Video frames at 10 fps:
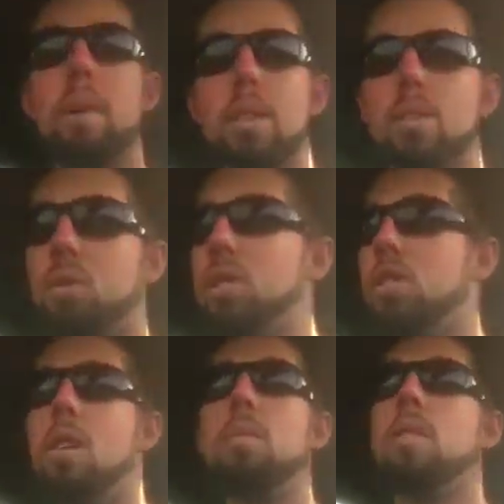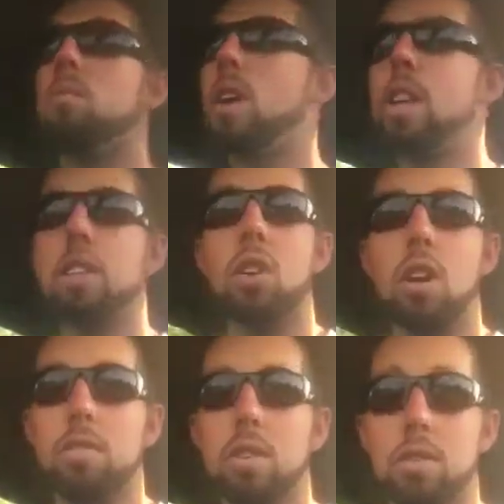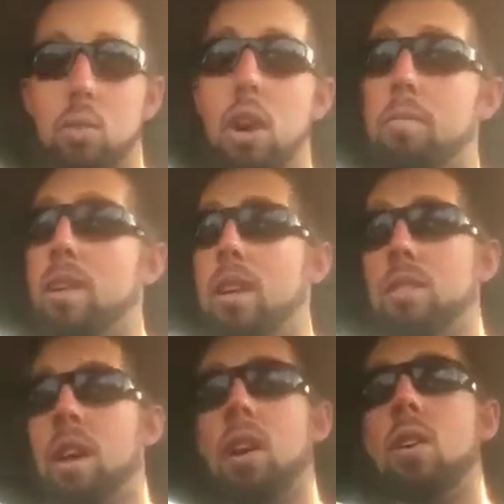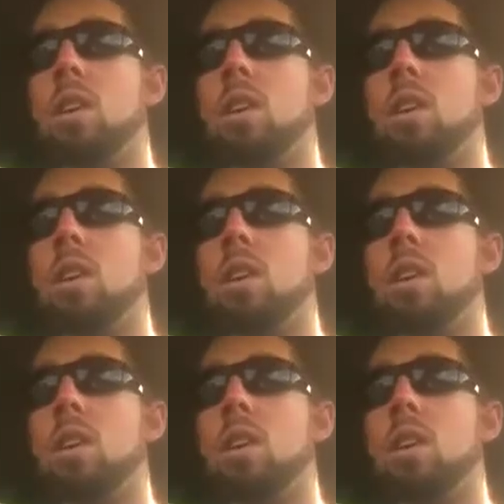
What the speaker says: mental fortitude I've been ranting on for 12 minutes now,